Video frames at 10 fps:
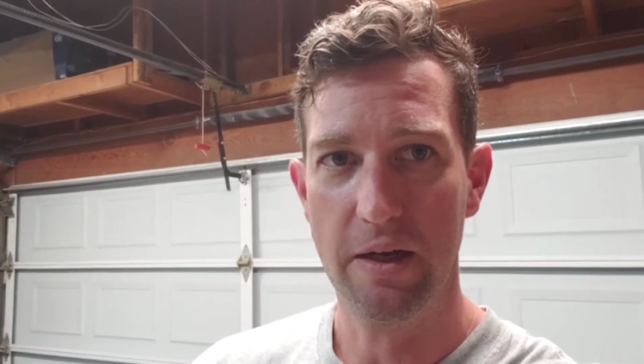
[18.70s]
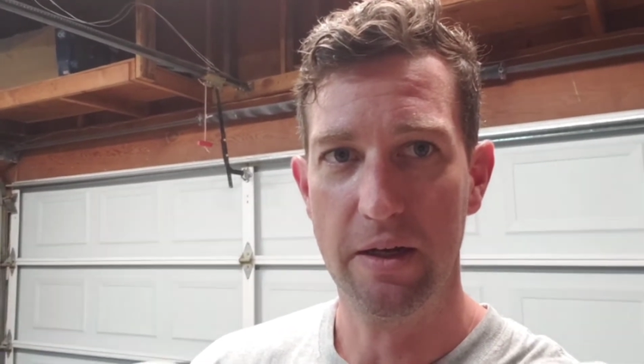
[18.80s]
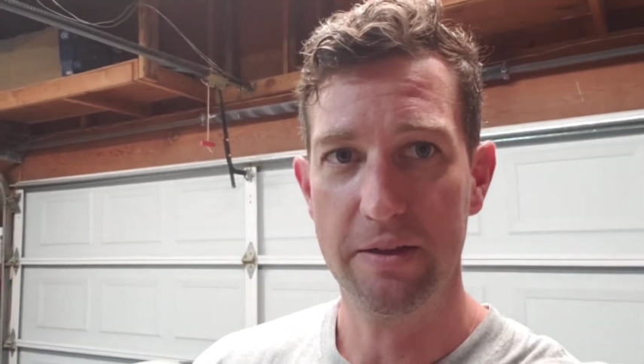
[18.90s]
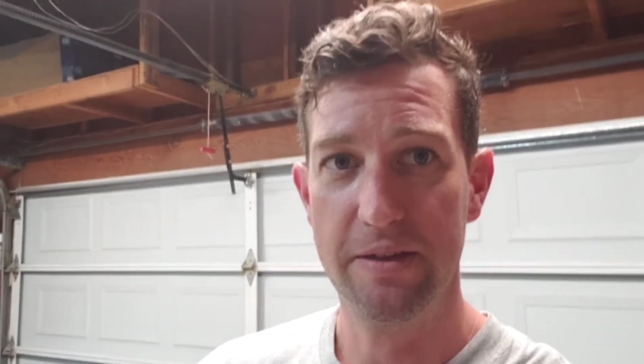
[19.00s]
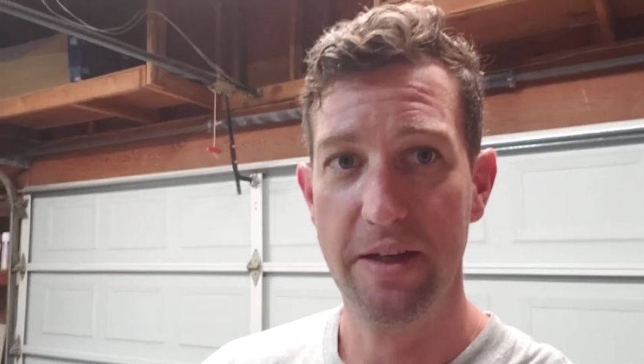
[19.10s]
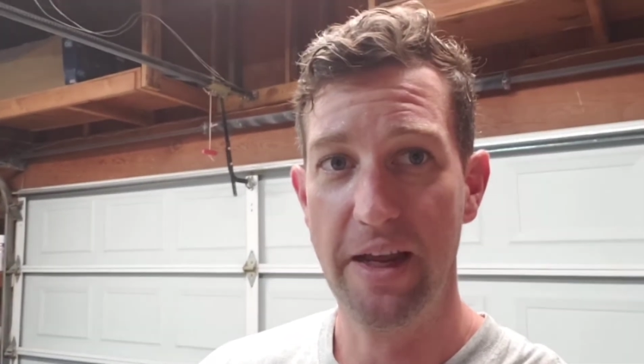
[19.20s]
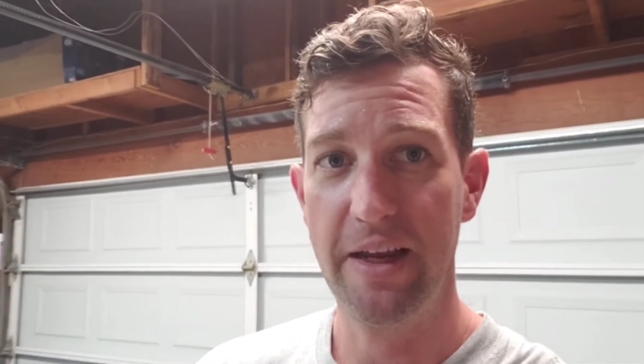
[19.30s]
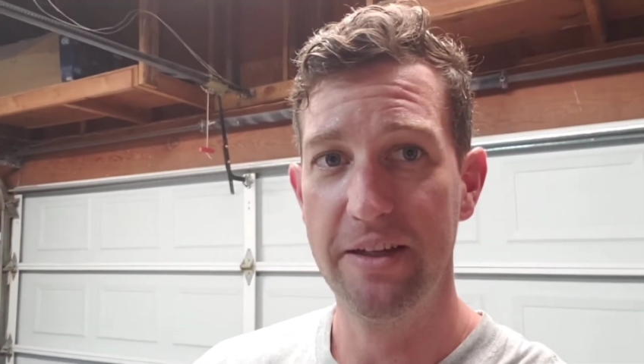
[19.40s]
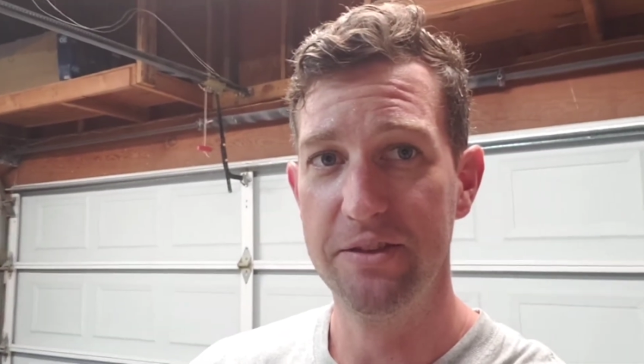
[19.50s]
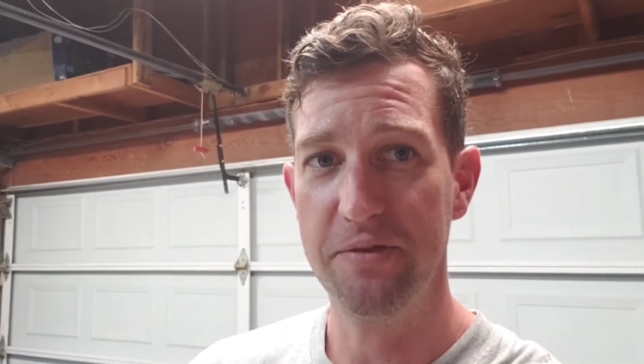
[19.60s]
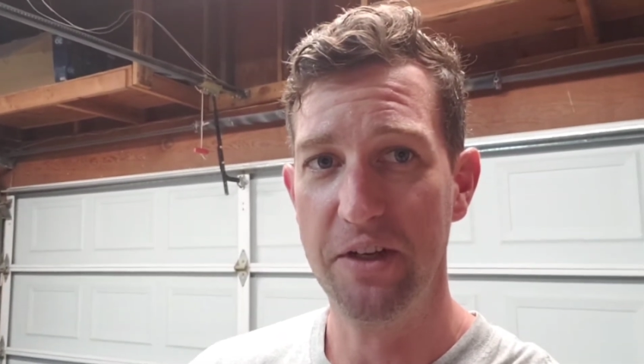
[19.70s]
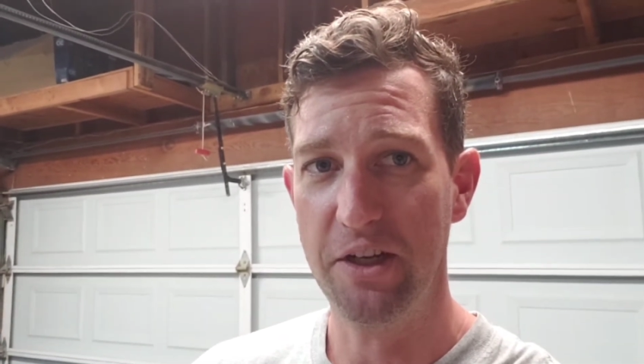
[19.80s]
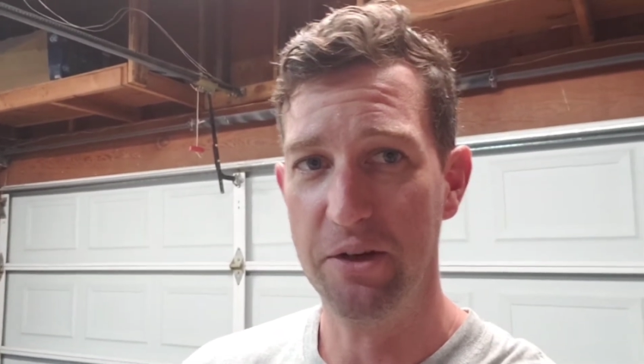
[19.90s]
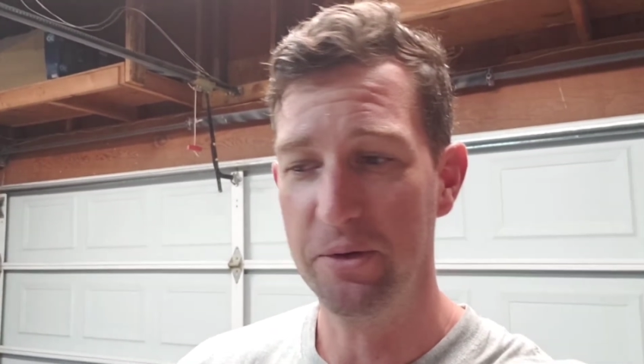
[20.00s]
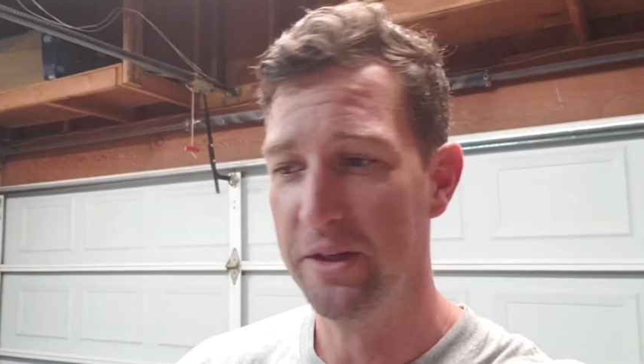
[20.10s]
today's
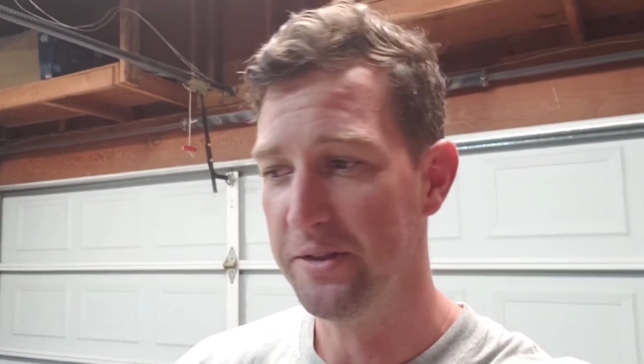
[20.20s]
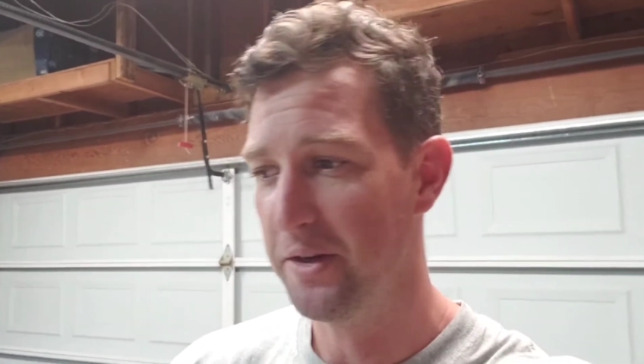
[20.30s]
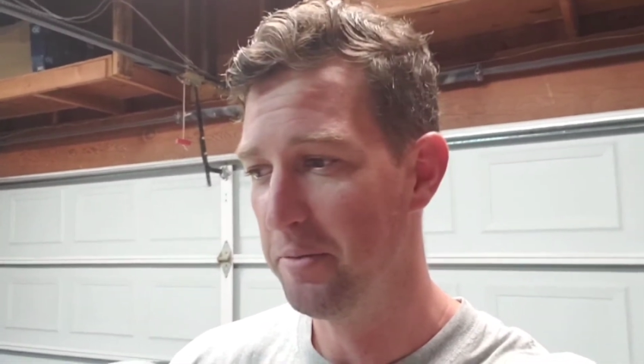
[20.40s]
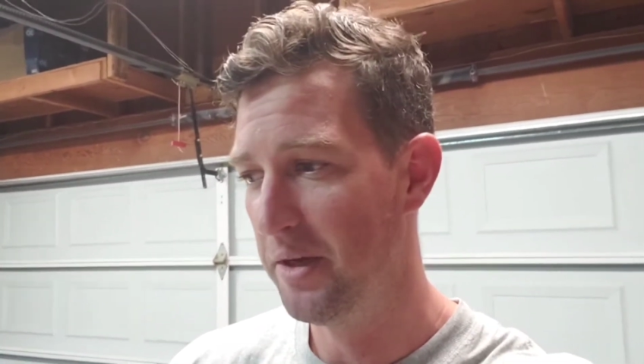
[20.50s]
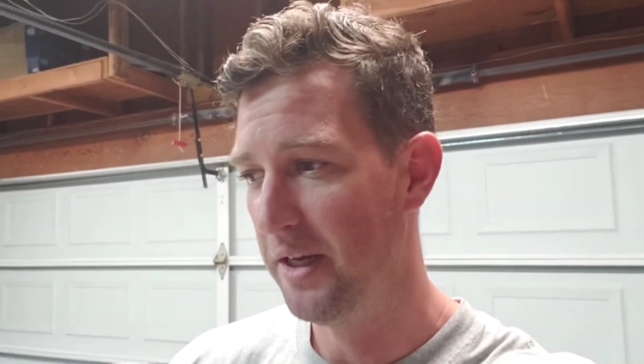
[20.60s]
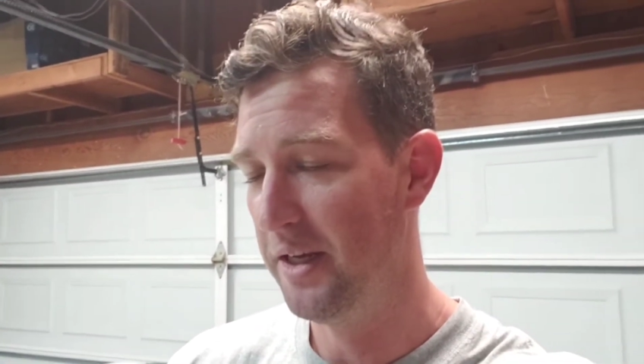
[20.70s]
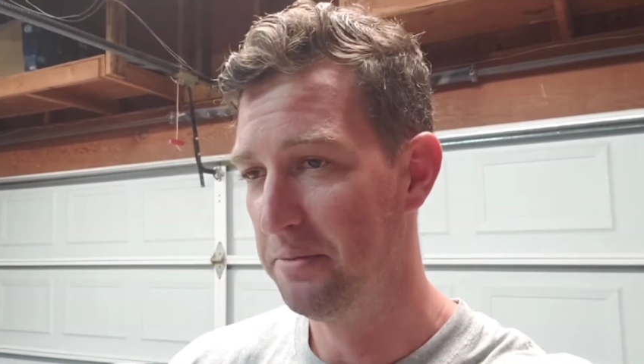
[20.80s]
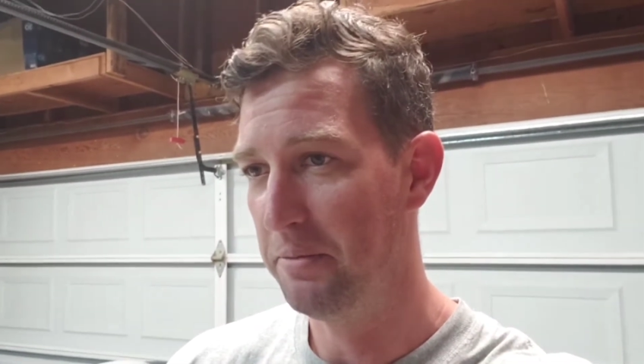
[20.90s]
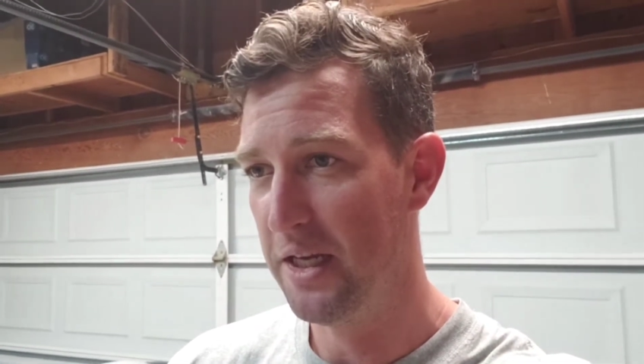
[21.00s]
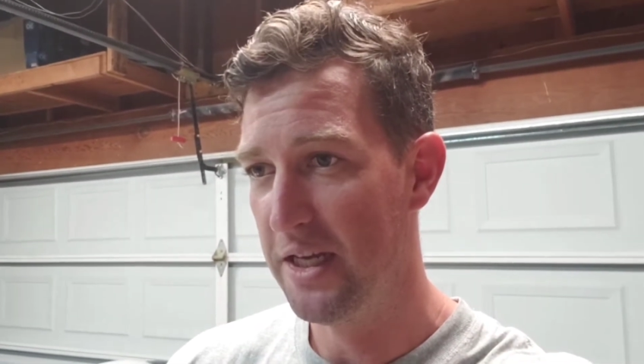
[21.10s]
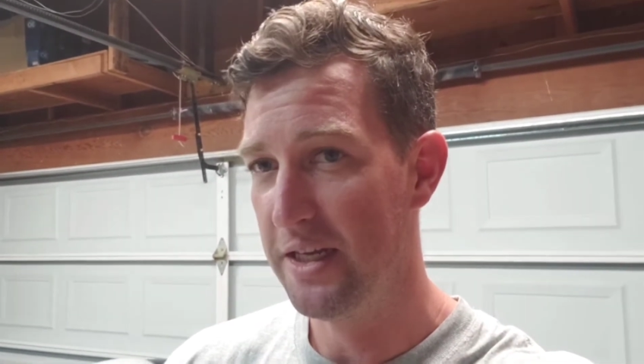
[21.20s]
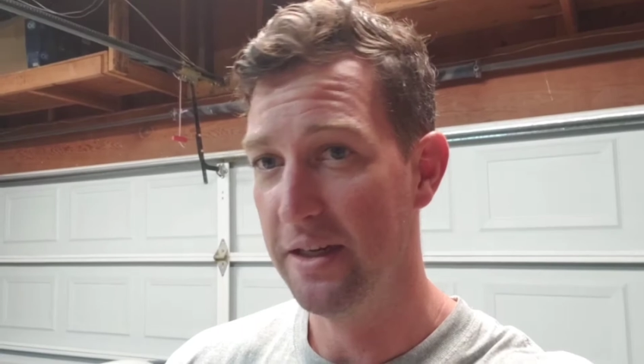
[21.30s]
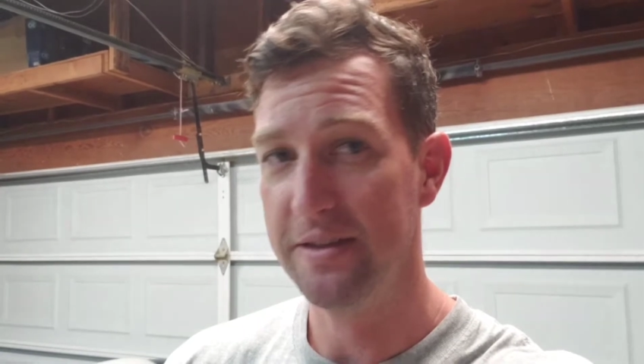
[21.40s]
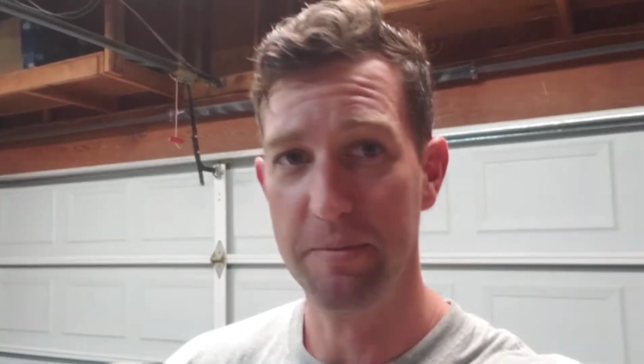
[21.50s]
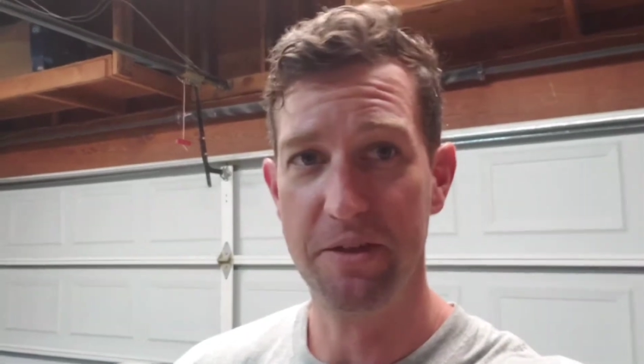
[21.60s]
video is going to be me
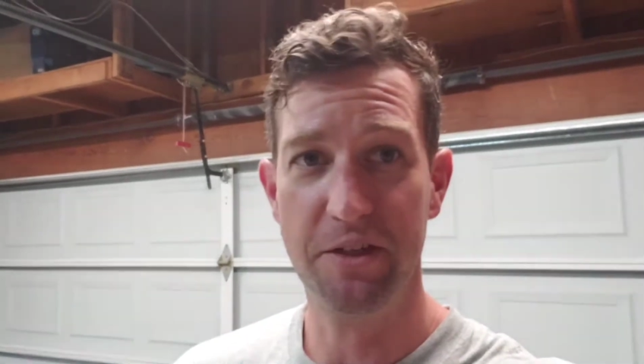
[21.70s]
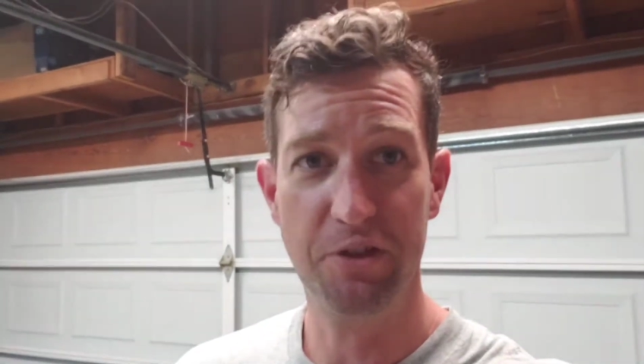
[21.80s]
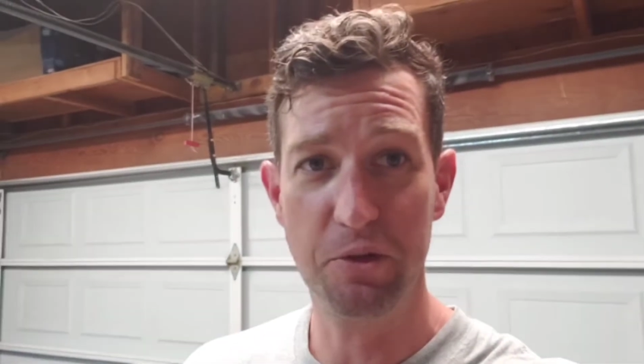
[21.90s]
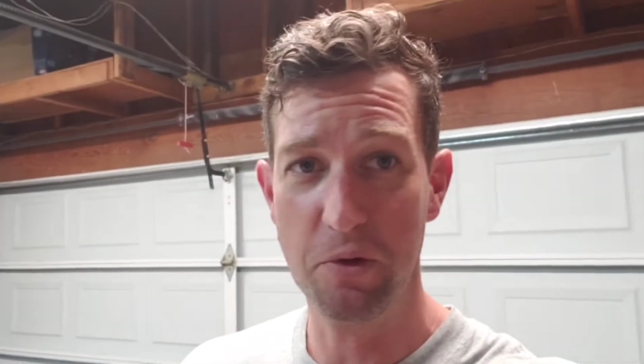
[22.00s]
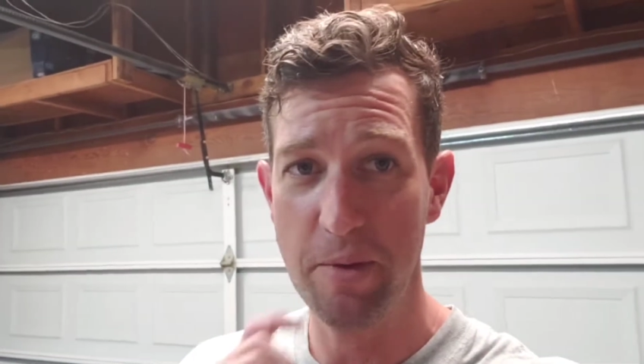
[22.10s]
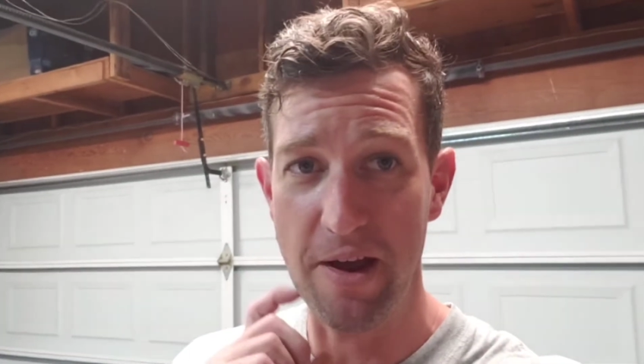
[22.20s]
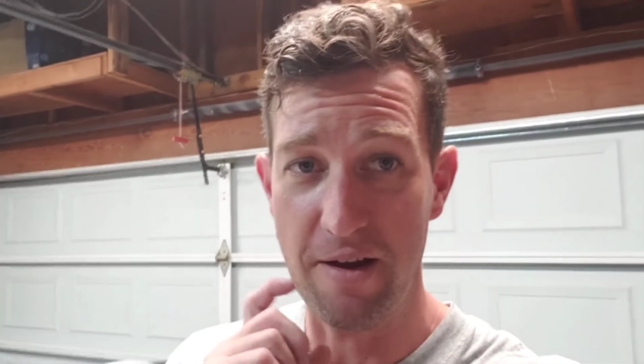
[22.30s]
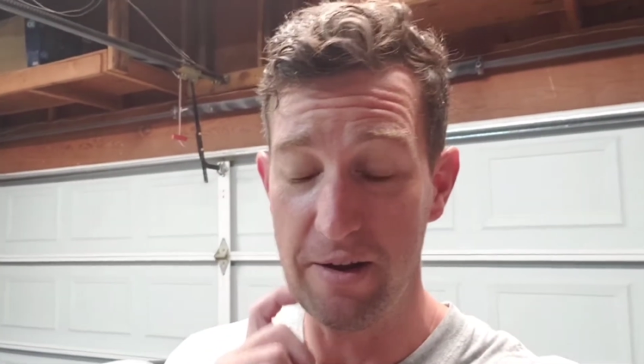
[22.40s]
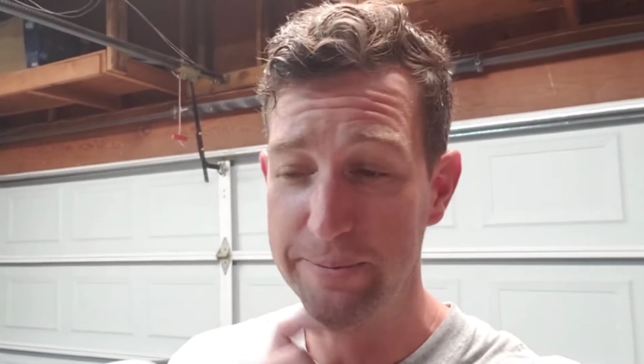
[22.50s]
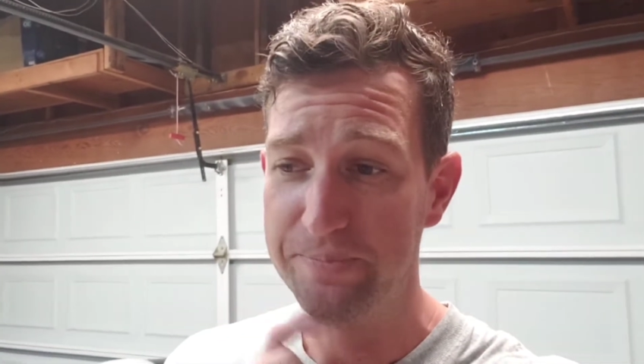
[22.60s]
attempting to repair